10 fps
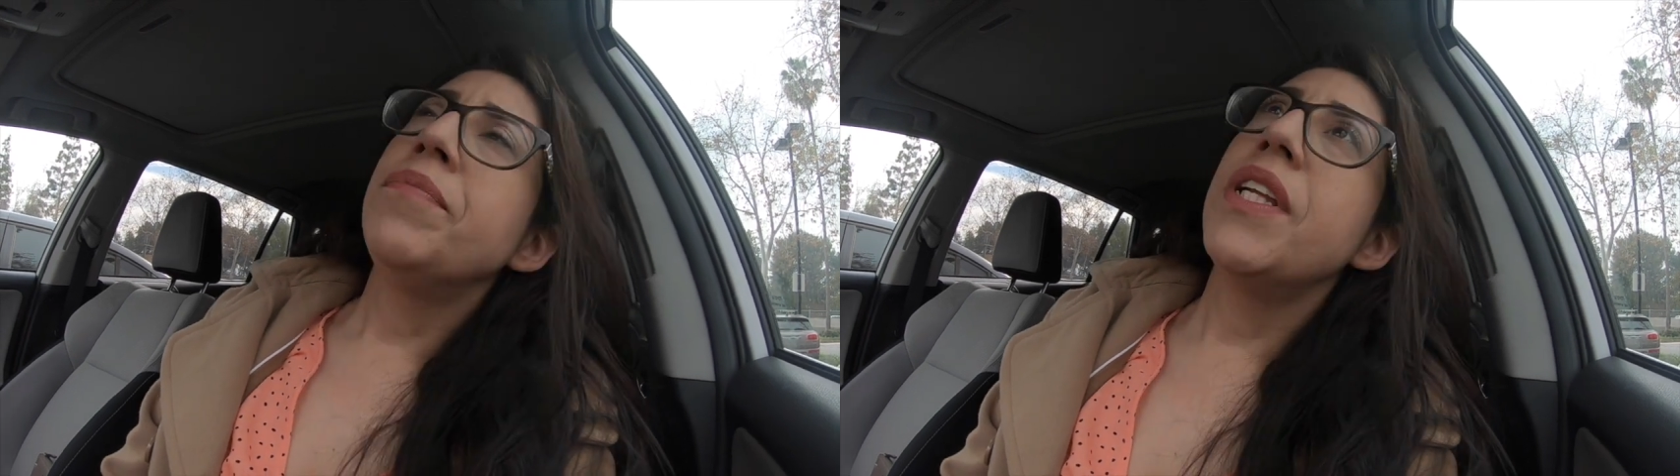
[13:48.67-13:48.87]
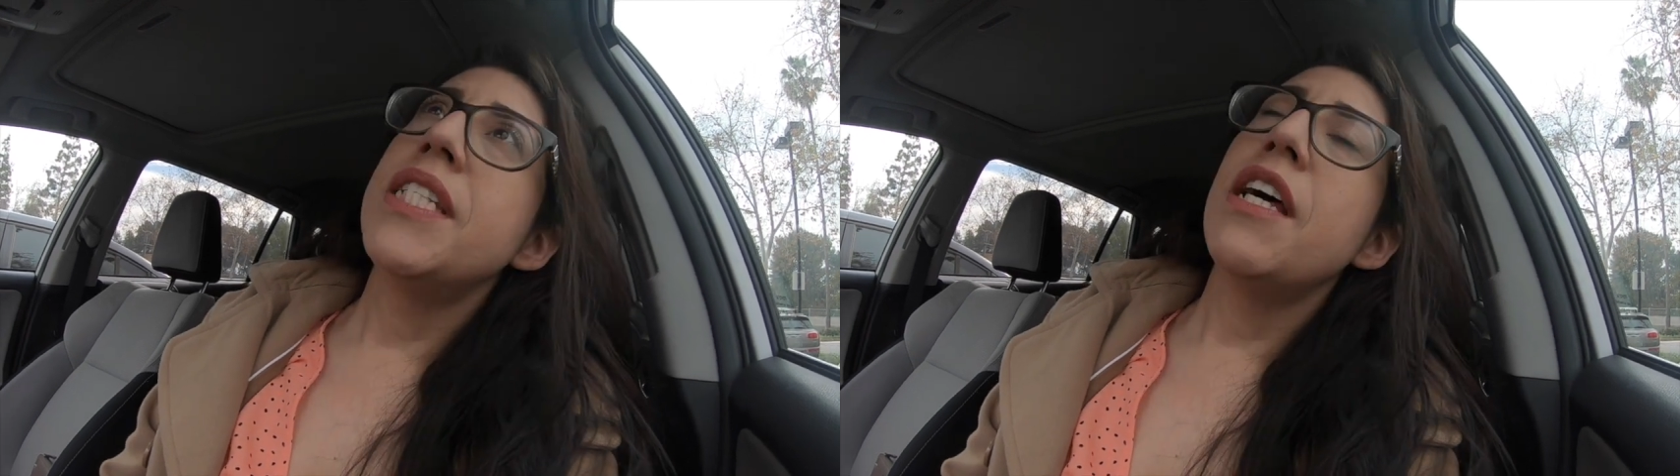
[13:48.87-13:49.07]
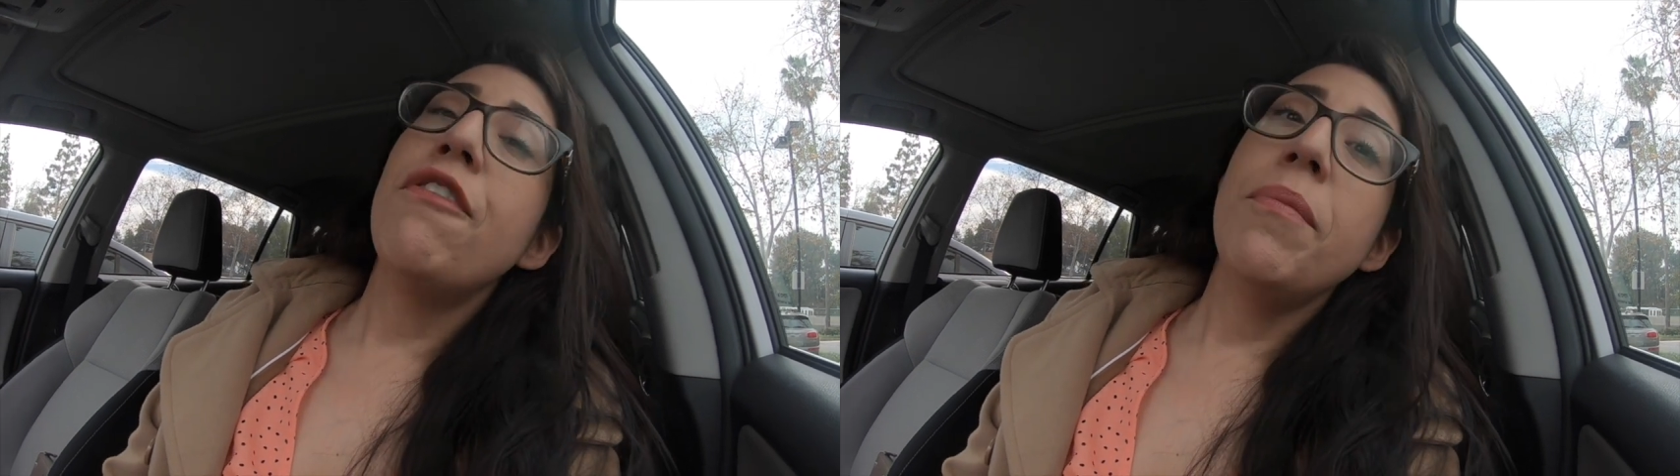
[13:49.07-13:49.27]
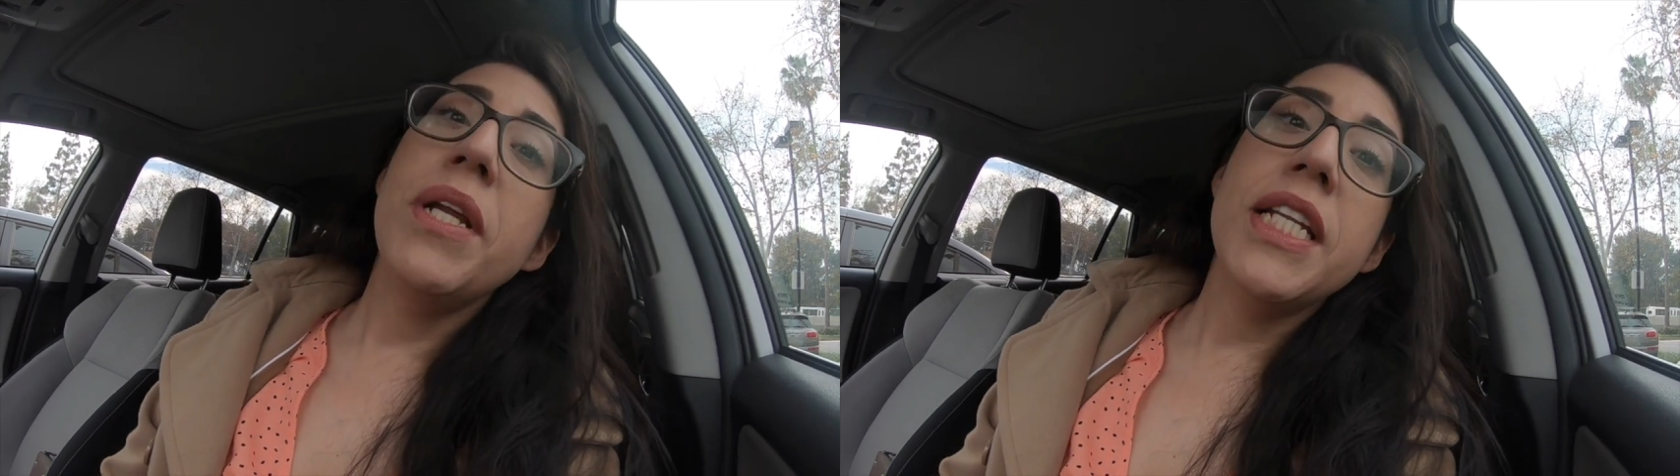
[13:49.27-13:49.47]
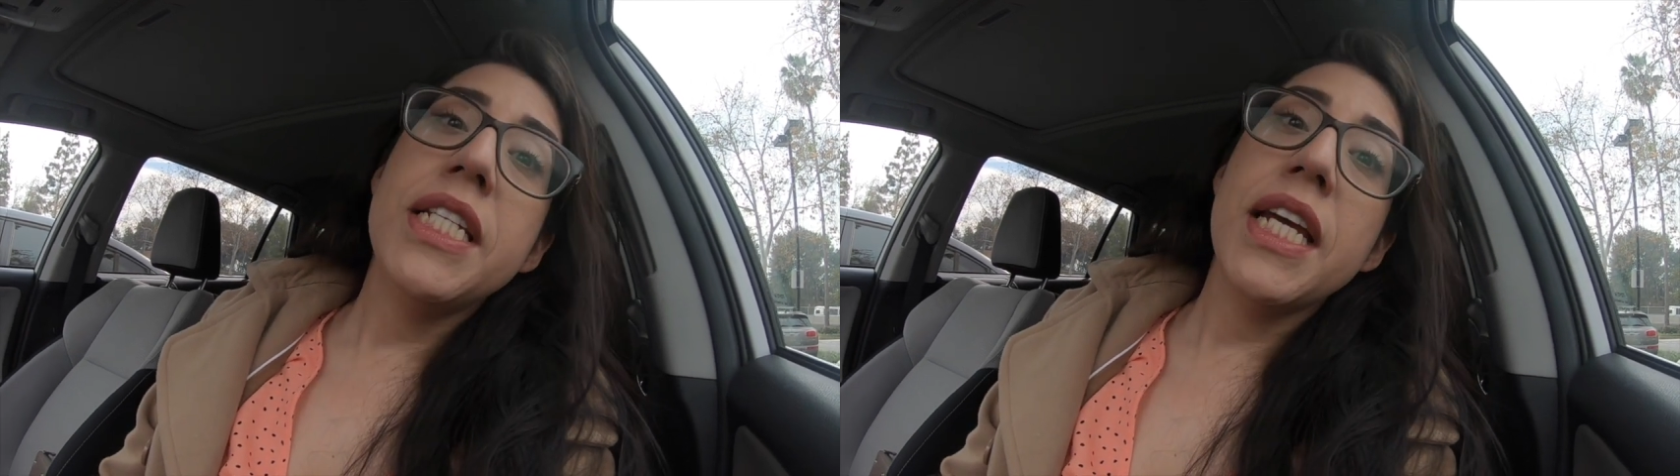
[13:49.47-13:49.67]
They said for me
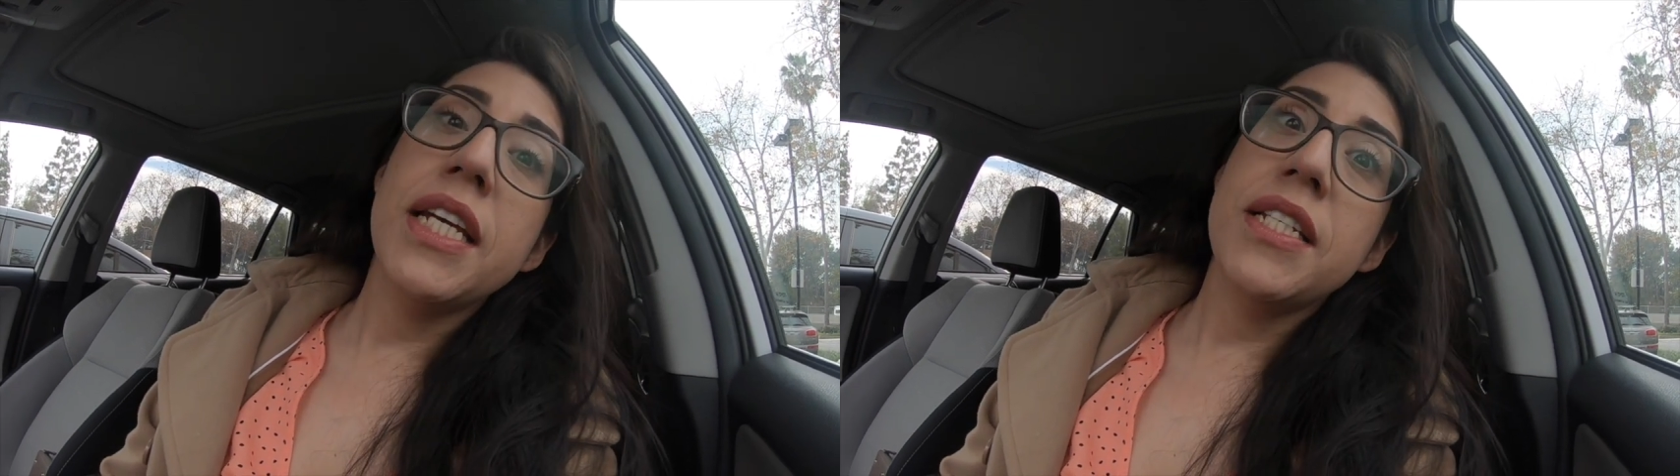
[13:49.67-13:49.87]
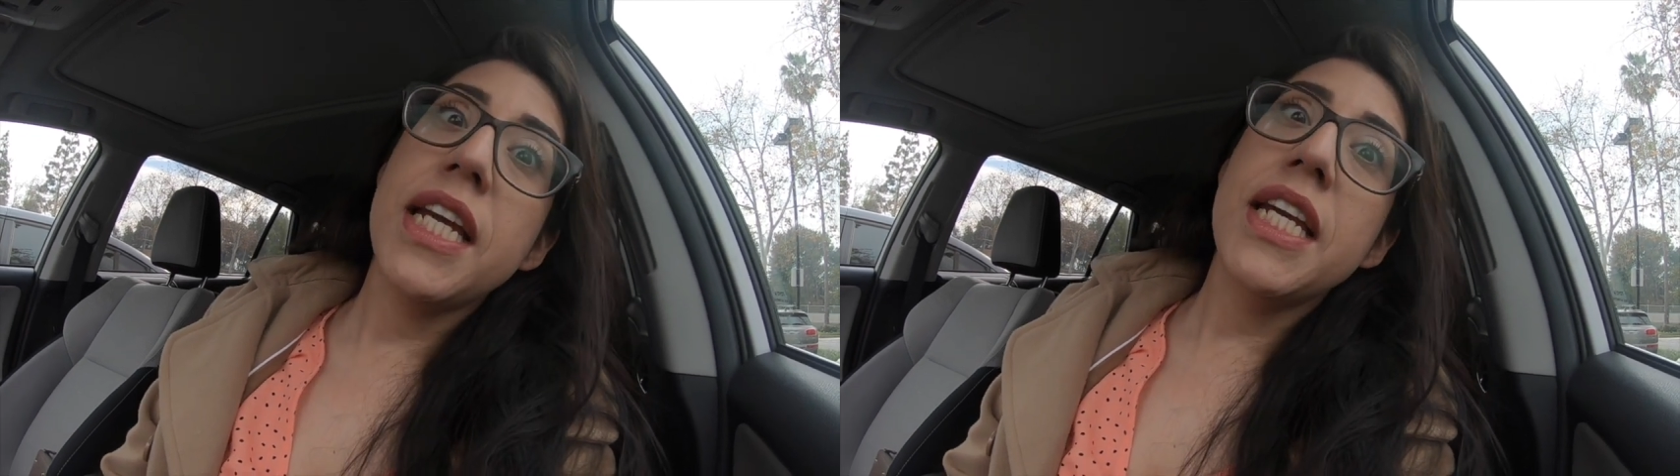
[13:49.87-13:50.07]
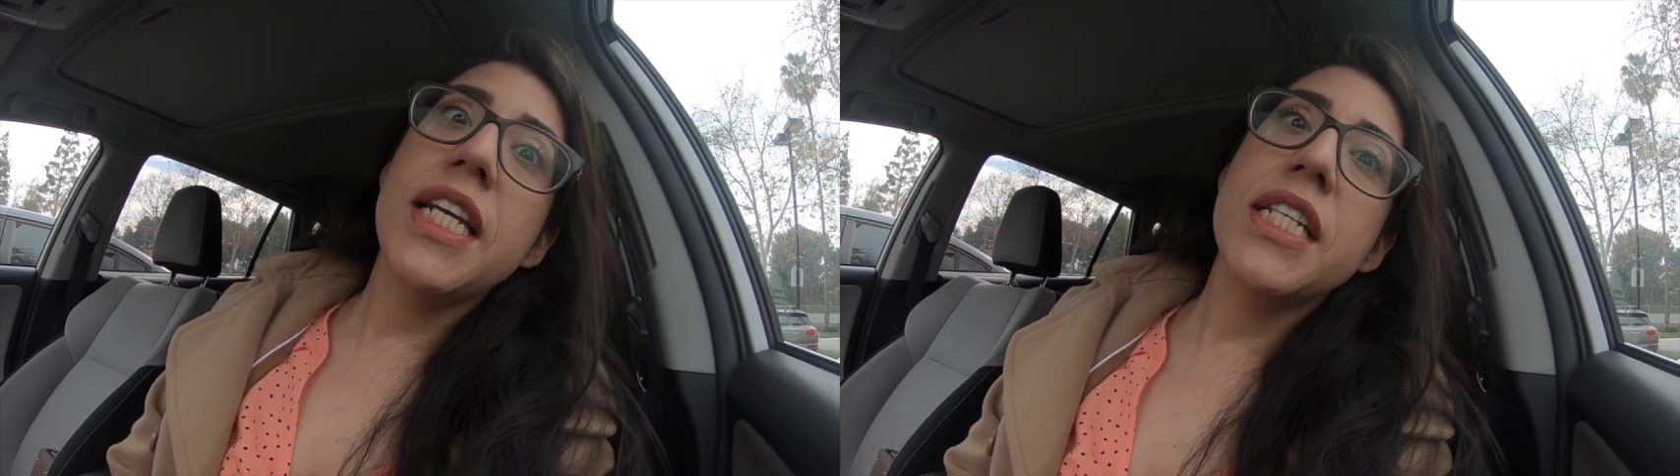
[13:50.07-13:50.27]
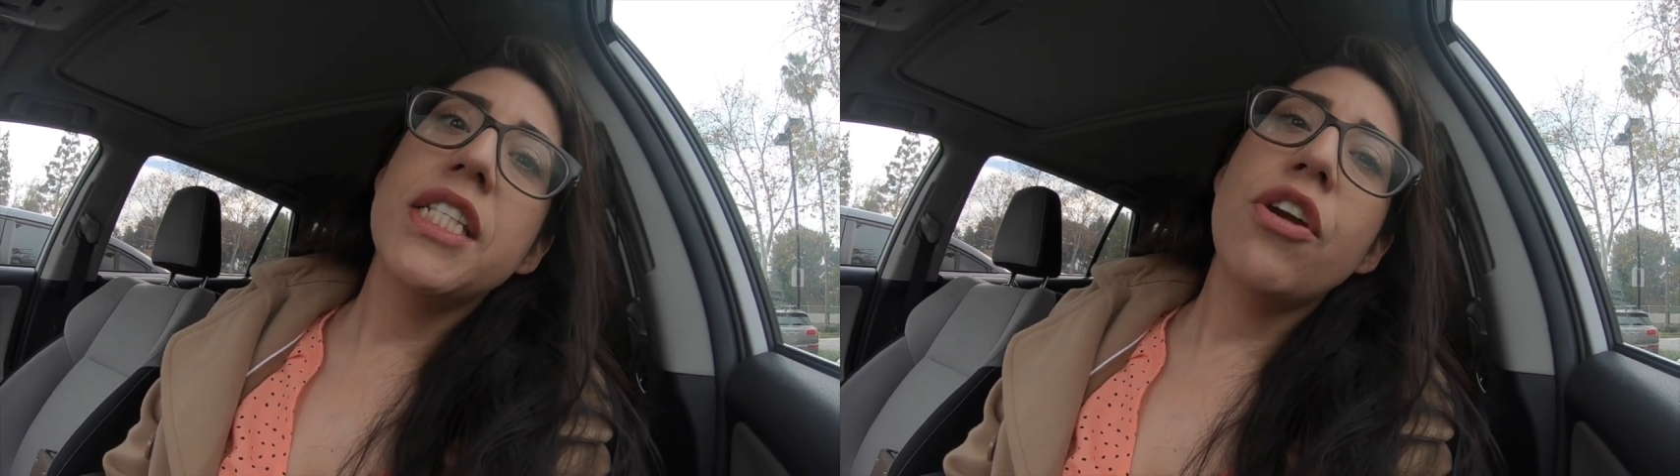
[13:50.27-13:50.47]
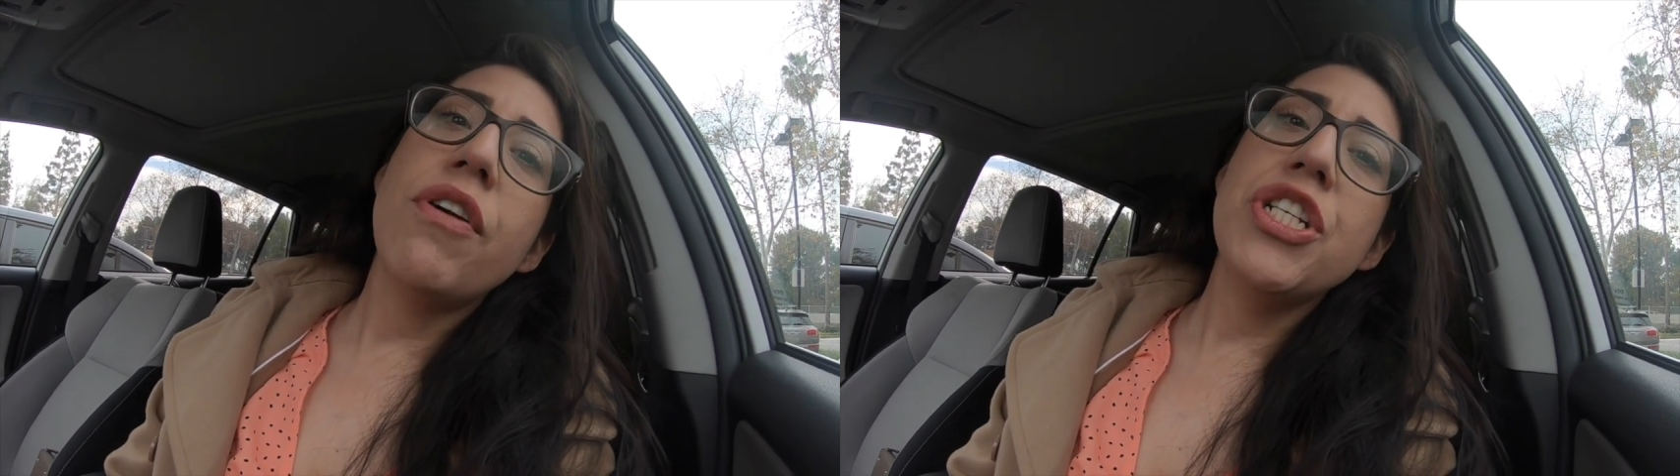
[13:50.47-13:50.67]
to take it in
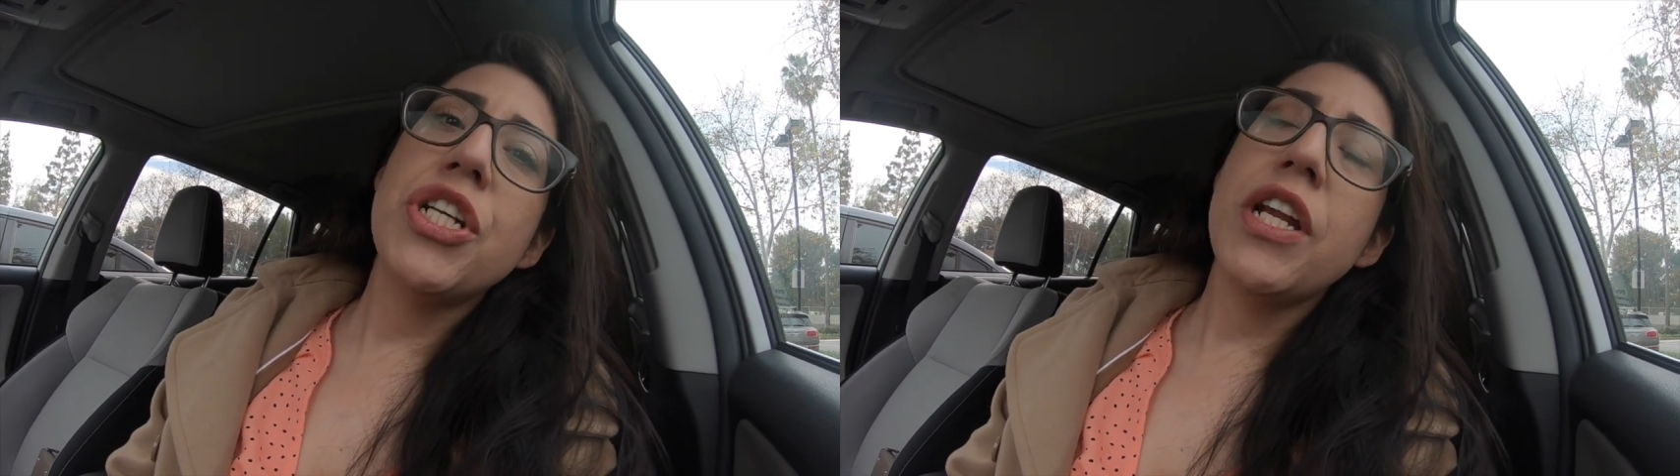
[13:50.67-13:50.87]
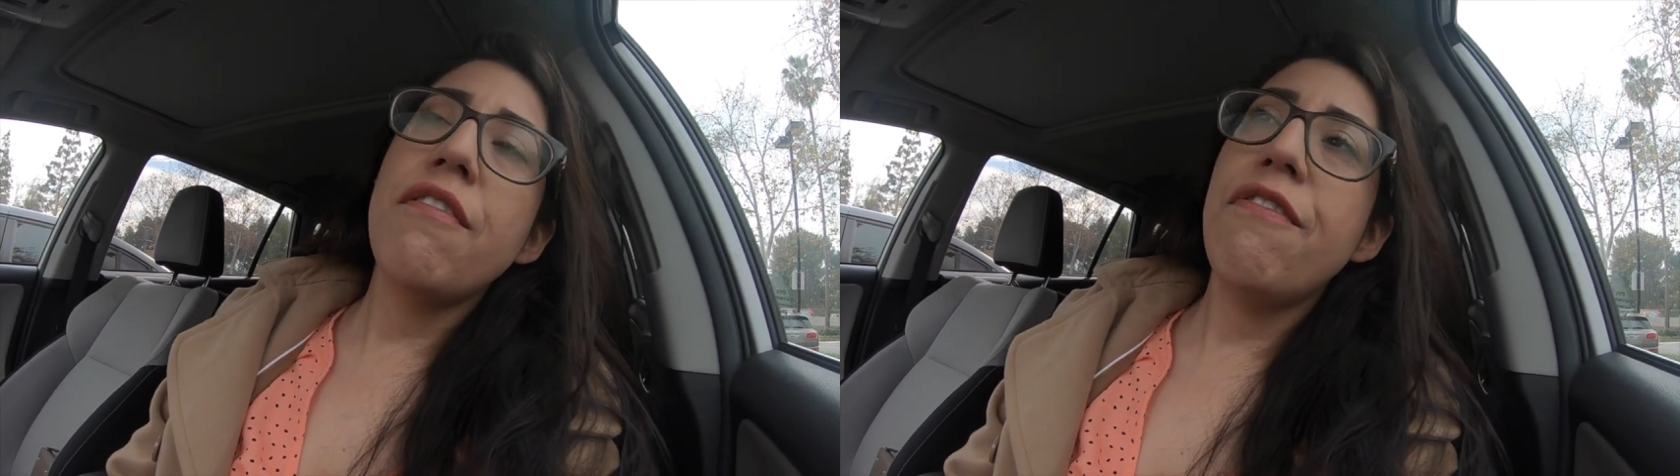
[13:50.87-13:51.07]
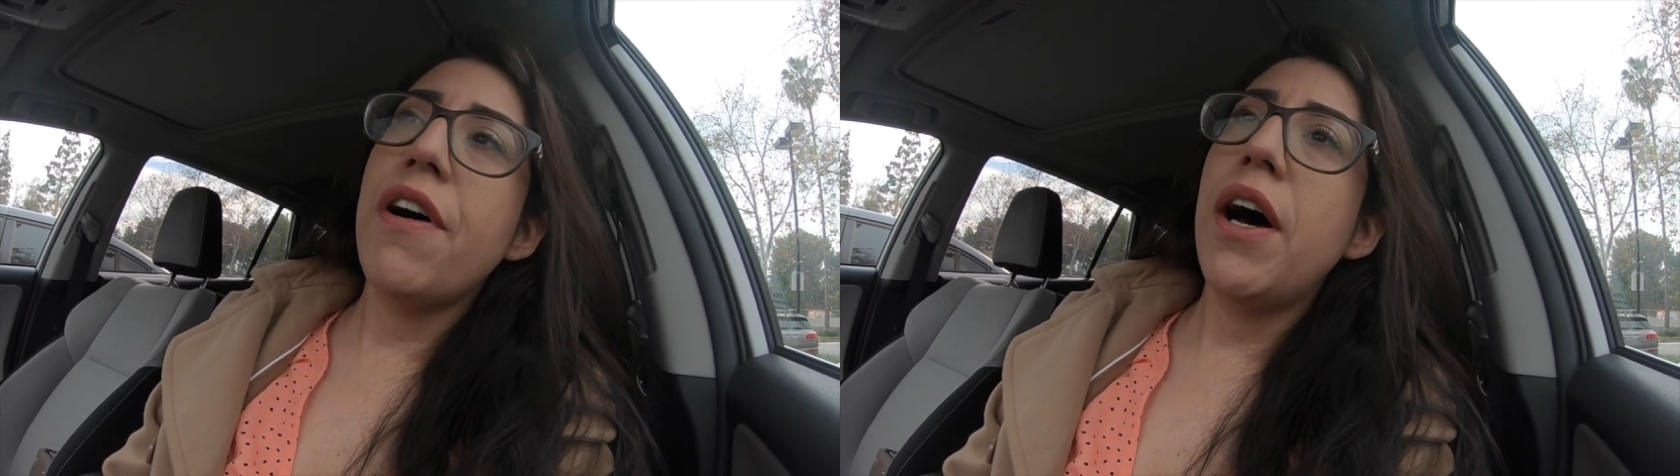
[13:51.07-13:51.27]
consideration if